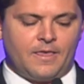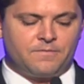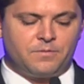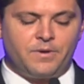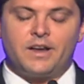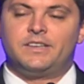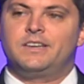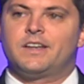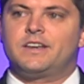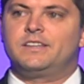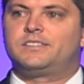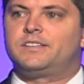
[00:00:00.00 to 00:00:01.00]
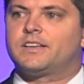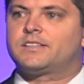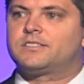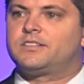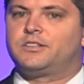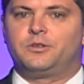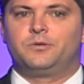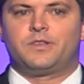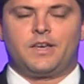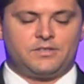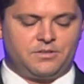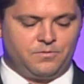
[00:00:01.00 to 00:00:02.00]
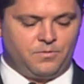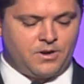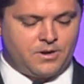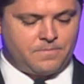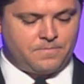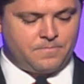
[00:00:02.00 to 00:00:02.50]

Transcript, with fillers: from 1996 to 2001.